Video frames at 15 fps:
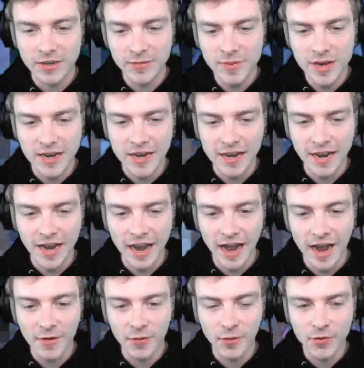to me?
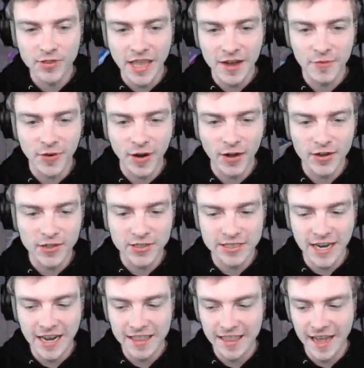I will never
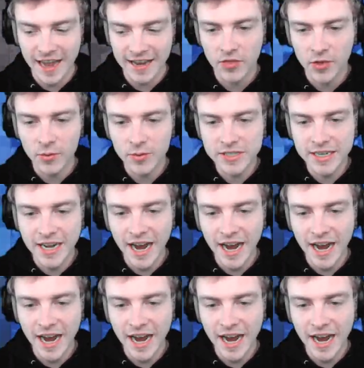understand that. There was a